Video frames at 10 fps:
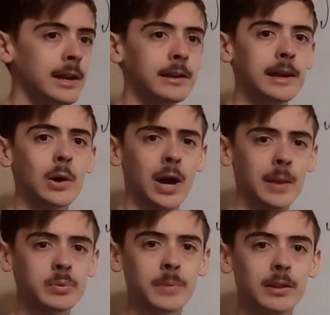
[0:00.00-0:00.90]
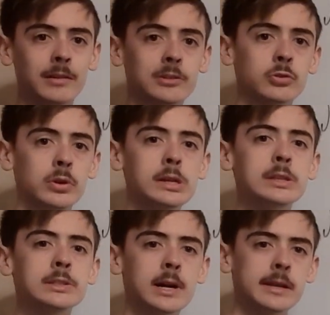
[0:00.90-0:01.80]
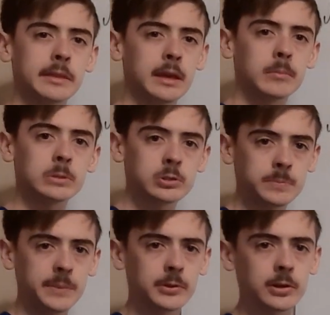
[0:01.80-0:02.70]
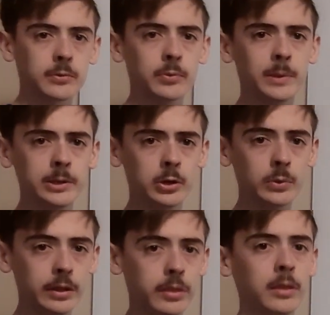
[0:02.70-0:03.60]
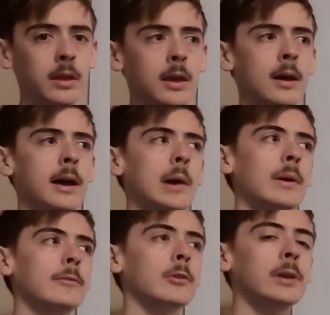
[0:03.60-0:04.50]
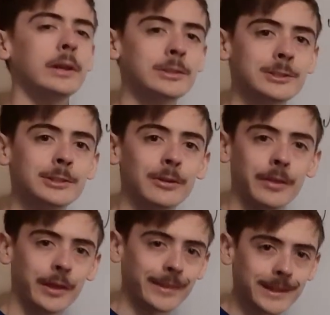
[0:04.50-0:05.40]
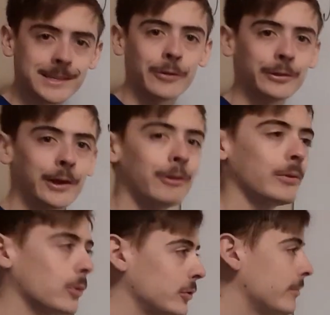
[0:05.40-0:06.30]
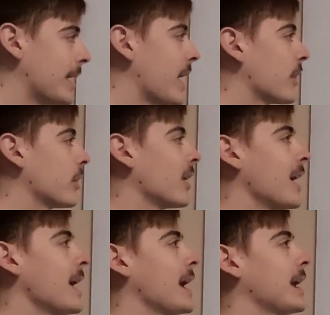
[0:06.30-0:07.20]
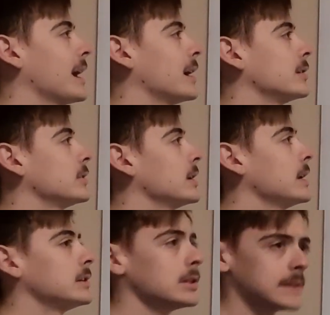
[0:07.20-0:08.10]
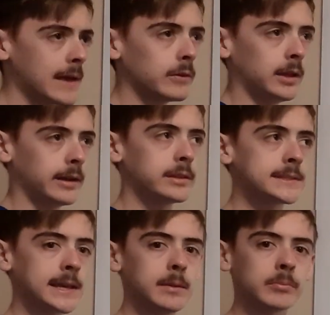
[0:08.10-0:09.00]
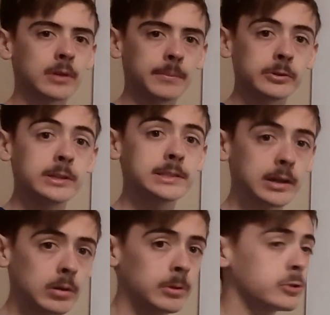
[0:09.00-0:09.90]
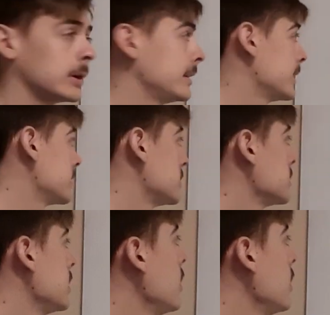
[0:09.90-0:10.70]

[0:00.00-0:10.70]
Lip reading: Now, hyperbolic trig is not a thing most people are familiar with. However, it's still a thing that's out there in the world of math, and it does have a lot of the same properties that normal trig does.